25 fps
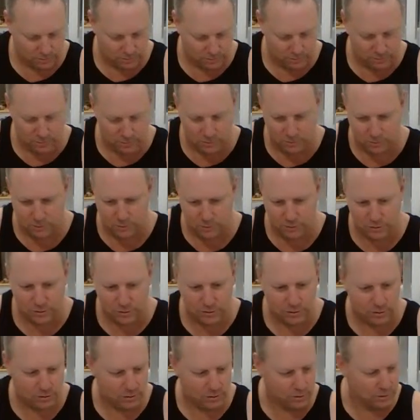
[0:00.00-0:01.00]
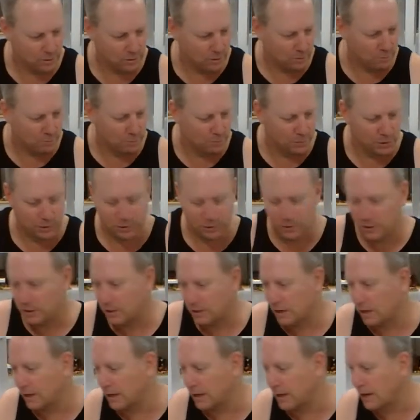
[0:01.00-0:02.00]
Oh, look, I'm building
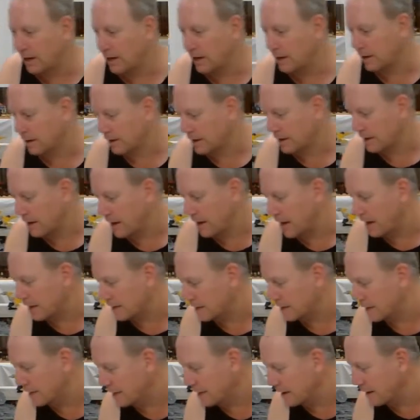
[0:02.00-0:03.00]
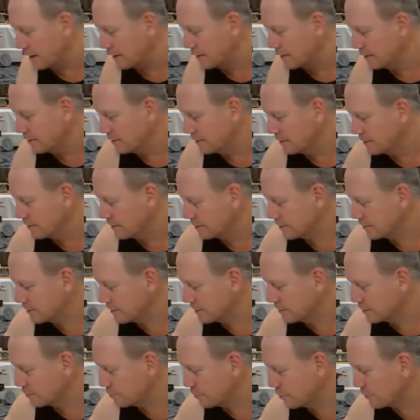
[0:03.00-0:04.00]
a keg here.
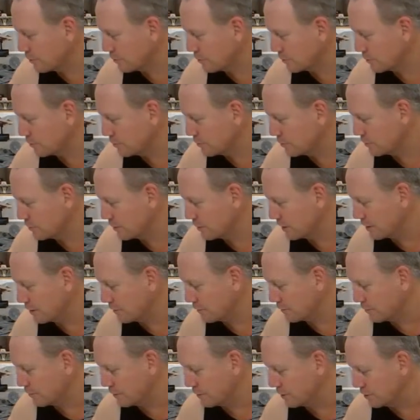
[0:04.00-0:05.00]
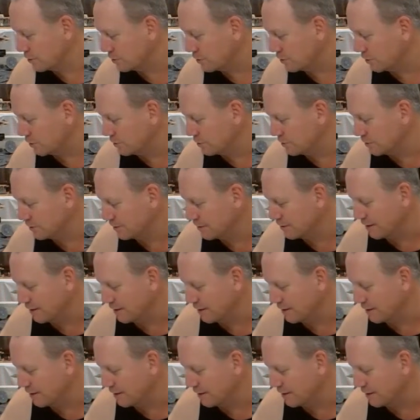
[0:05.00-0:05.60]
That's probably a good thing to finish on.